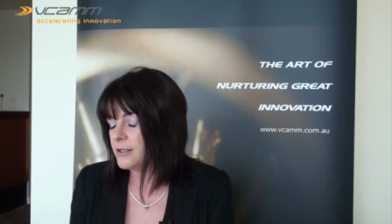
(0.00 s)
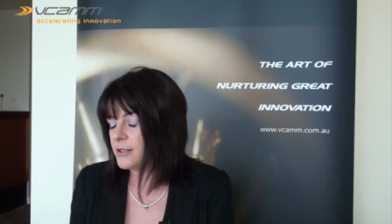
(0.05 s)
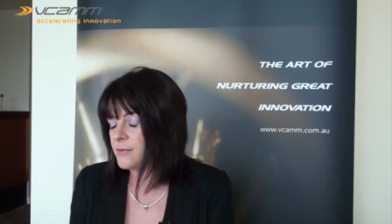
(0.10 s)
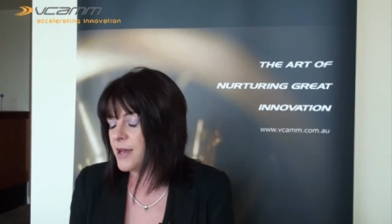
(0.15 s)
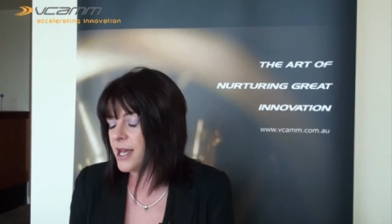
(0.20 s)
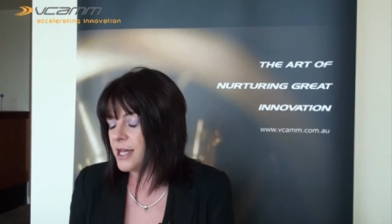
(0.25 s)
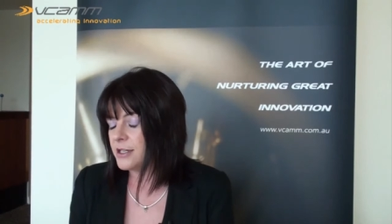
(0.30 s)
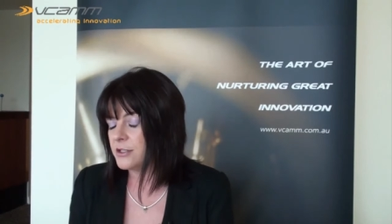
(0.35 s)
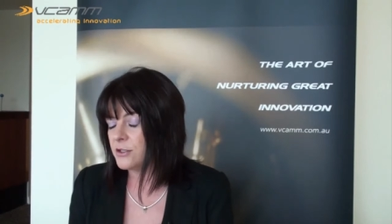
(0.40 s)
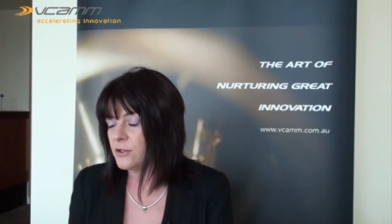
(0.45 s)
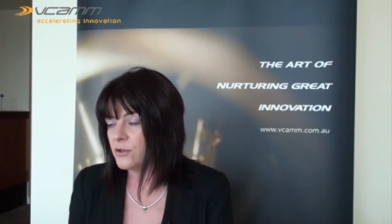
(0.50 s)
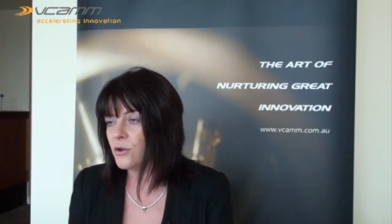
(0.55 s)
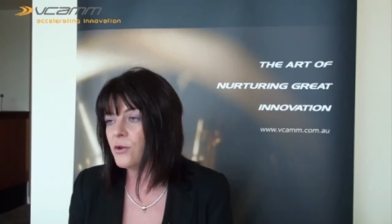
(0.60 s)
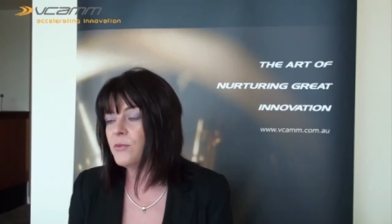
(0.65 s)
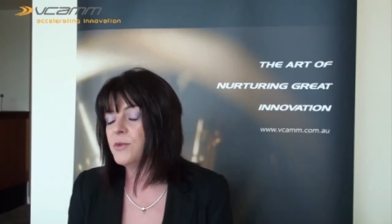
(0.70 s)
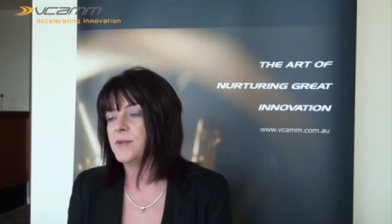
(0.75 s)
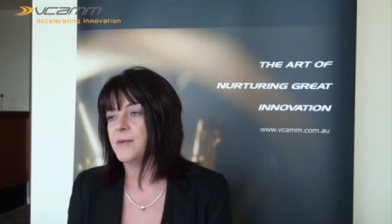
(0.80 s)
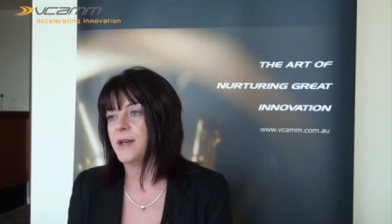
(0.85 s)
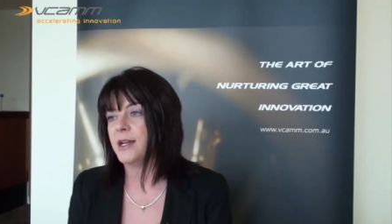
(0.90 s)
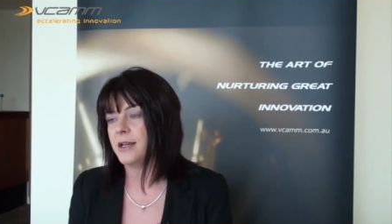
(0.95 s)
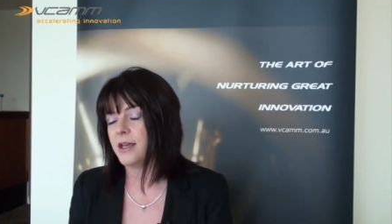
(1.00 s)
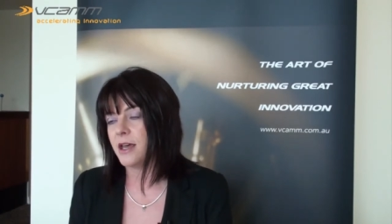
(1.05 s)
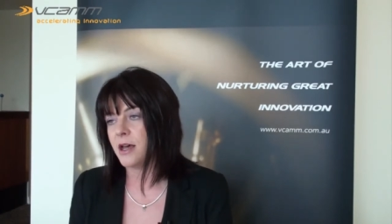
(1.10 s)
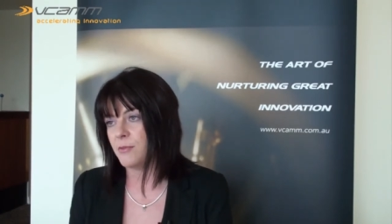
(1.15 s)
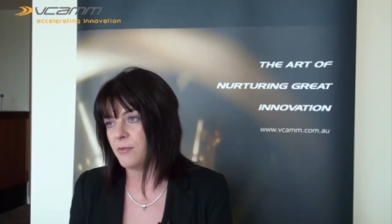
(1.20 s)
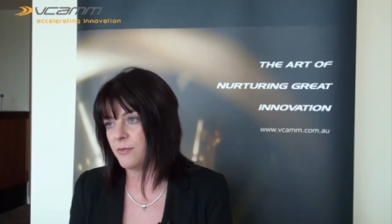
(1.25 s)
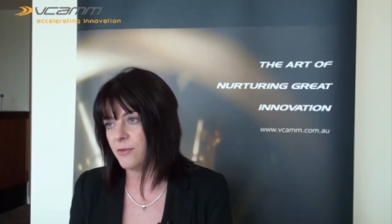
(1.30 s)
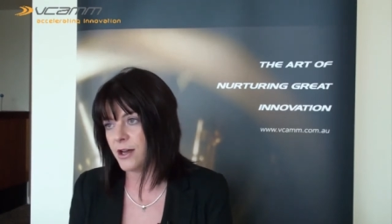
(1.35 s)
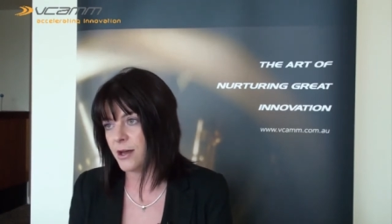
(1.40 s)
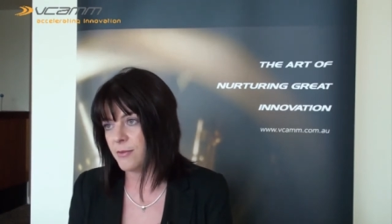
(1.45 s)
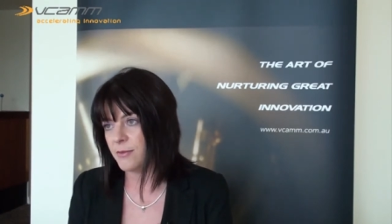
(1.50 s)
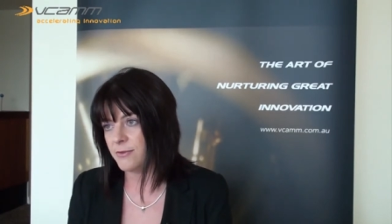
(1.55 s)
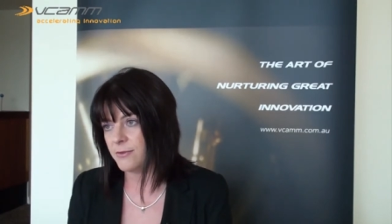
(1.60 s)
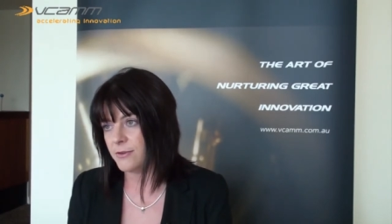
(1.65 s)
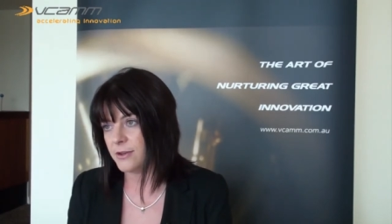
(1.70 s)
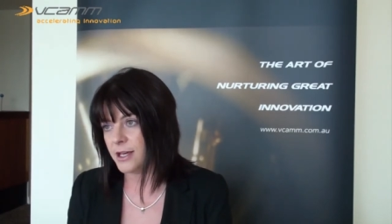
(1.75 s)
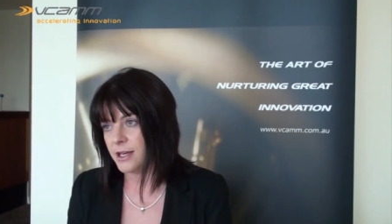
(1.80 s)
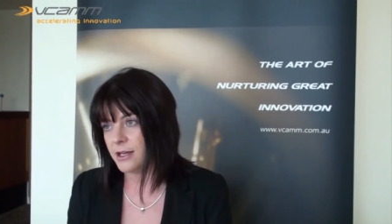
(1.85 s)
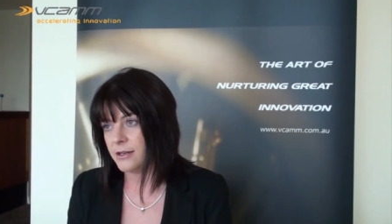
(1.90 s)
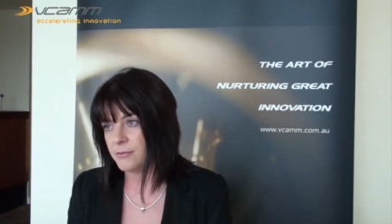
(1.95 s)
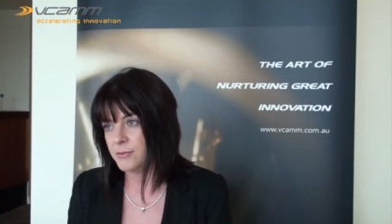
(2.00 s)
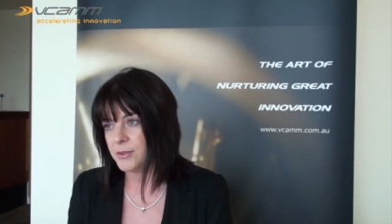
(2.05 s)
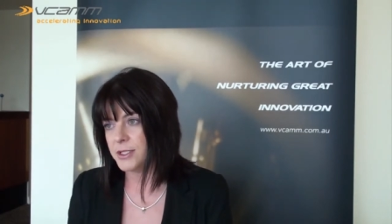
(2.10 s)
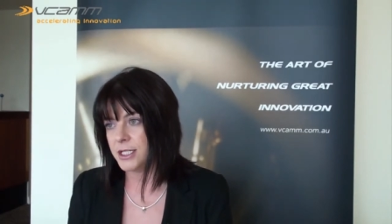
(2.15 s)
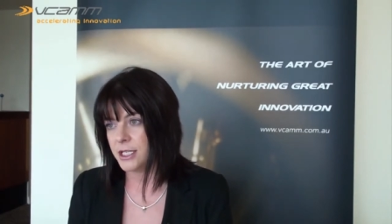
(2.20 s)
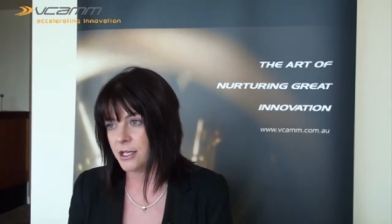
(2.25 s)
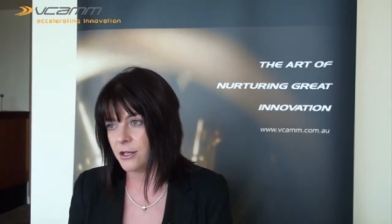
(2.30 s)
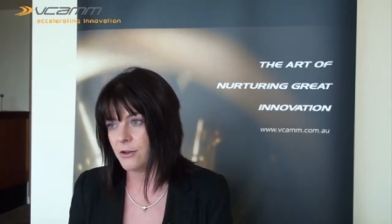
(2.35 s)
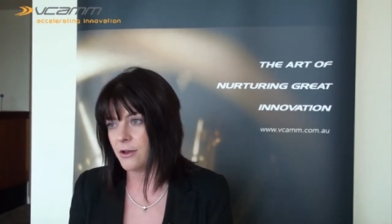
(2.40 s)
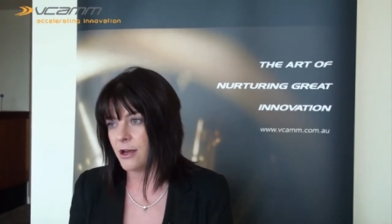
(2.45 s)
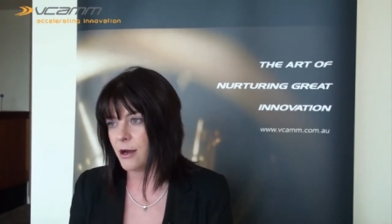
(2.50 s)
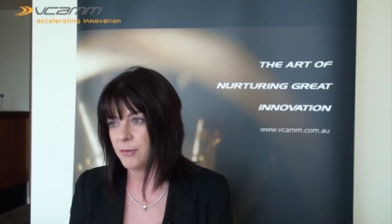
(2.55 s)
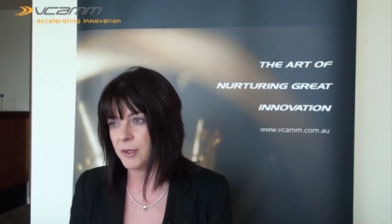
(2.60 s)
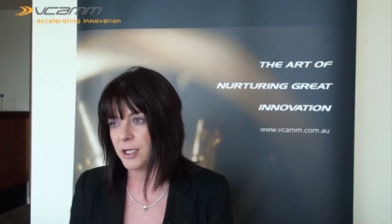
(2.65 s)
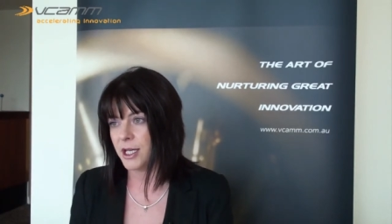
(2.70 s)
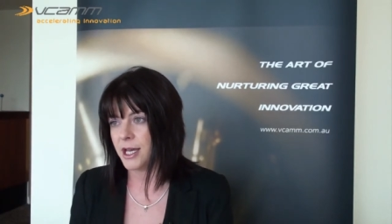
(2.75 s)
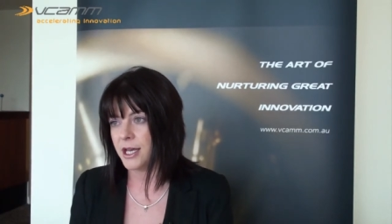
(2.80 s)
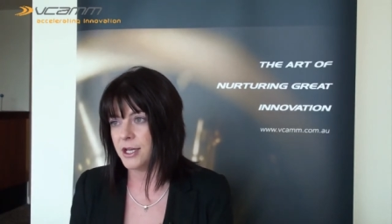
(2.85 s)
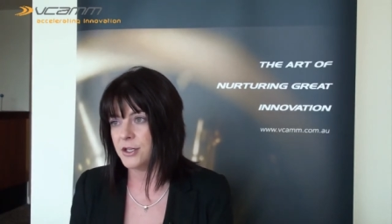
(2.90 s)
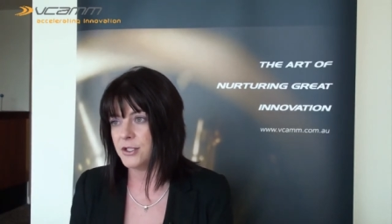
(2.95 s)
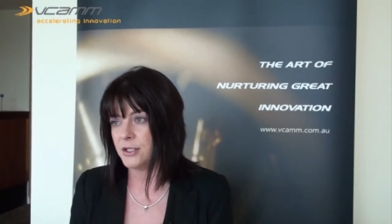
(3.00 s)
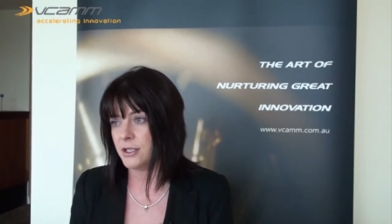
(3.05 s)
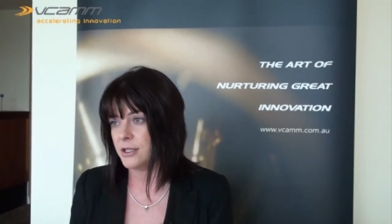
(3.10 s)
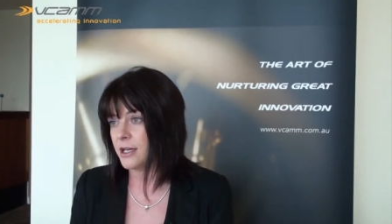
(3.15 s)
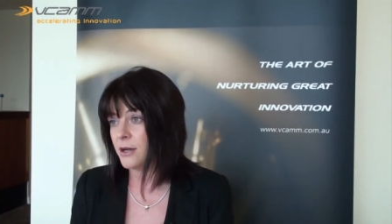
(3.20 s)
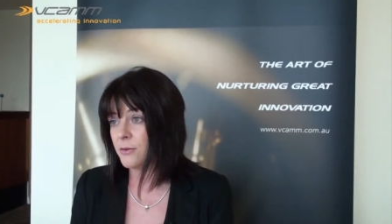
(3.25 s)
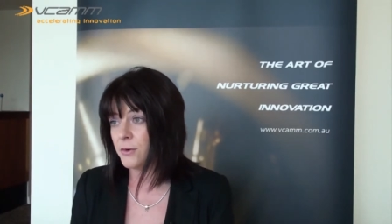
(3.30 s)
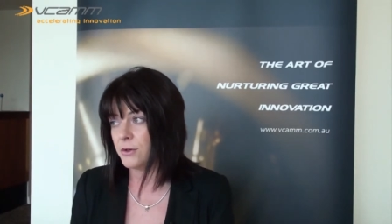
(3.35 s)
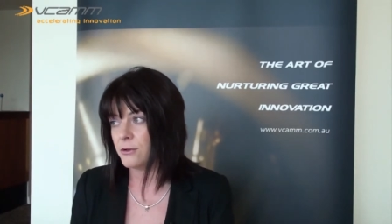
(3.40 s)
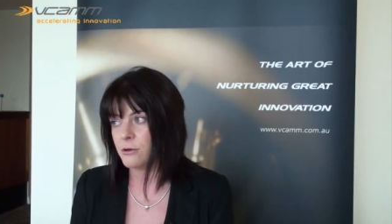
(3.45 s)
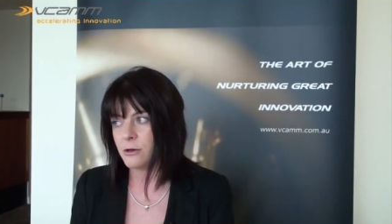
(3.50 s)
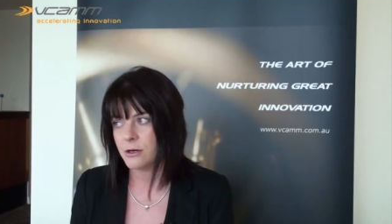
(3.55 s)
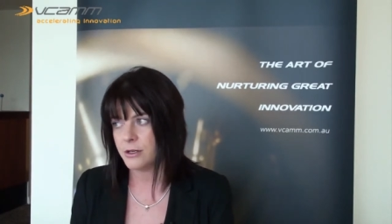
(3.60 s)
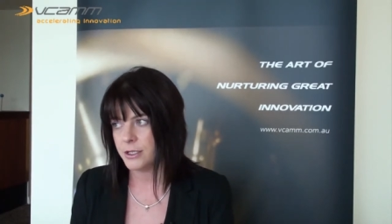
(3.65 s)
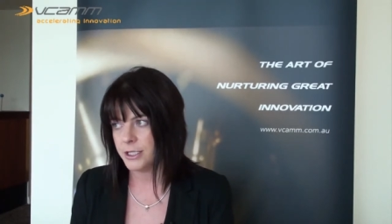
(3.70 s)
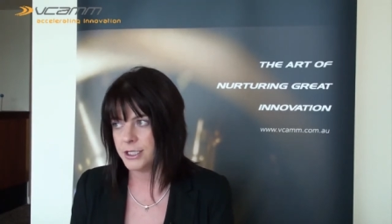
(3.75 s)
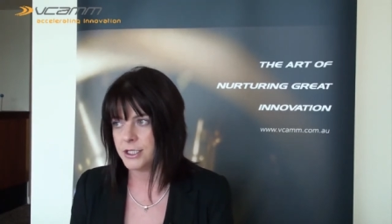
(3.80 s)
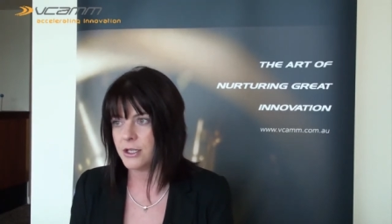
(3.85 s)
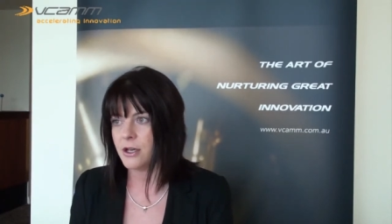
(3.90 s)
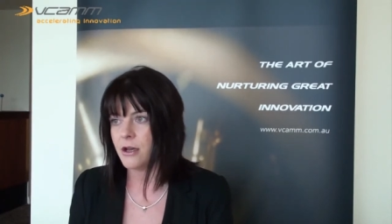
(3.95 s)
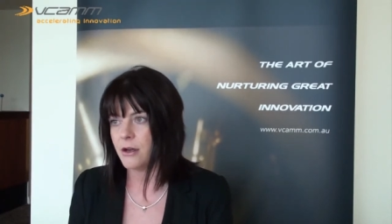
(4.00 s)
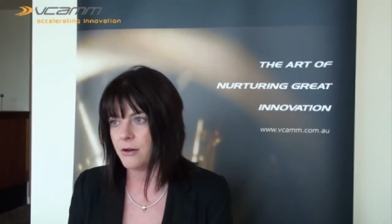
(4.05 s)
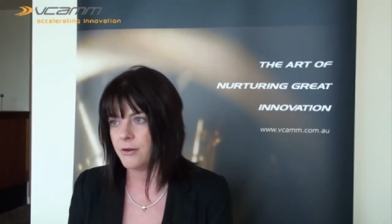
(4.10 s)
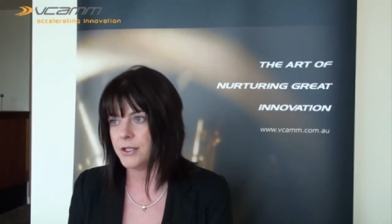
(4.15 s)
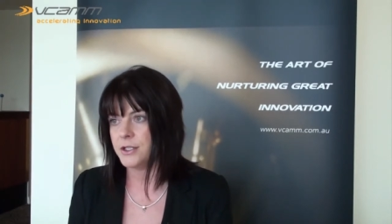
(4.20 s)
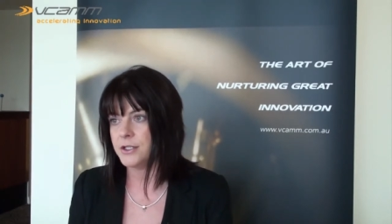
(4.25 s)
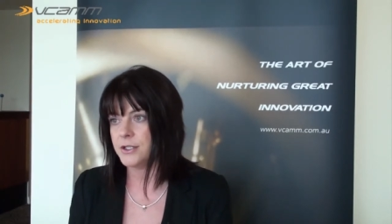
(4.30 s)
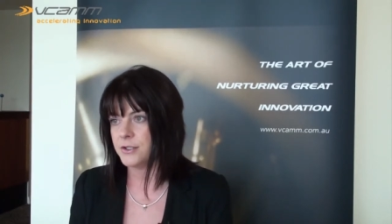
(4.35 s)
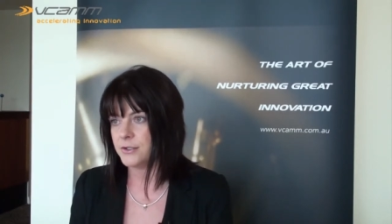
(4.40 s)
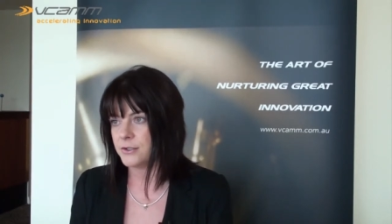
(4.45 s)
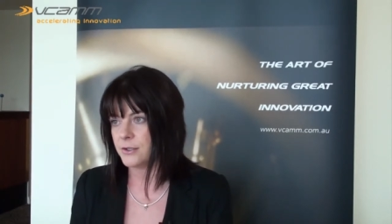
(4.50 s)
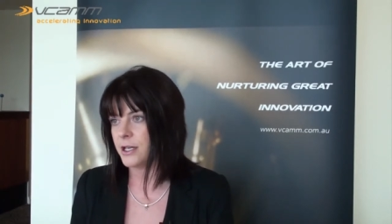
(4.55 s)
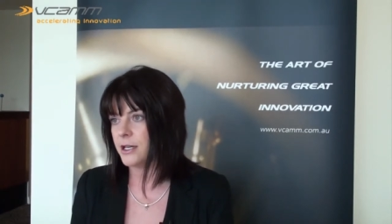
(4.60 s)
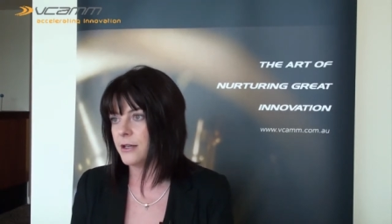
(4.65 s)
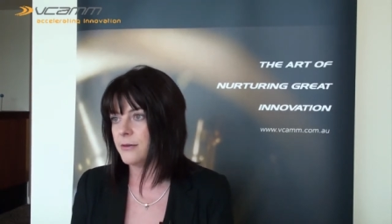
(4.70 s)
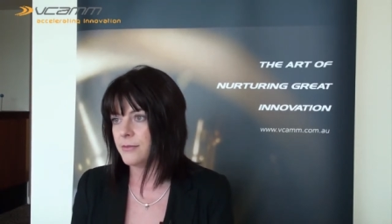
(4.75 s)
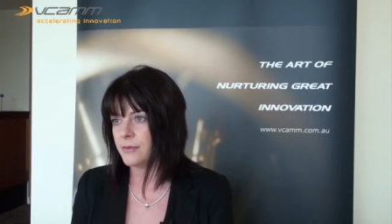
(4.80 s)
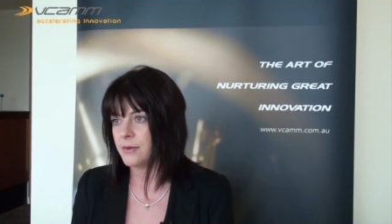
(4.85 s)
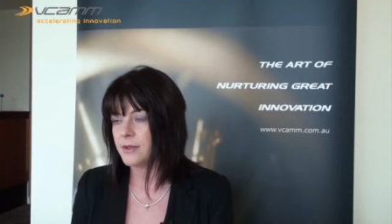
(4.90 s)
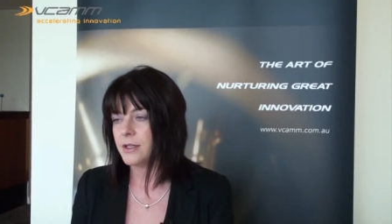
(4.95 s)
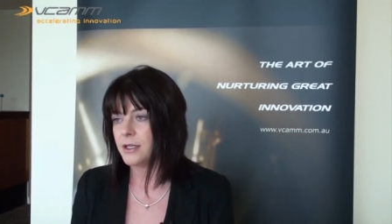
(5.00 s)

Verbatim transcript: demand an enormous amount of carbon fibre for that particular application, and that would grow an entire industry.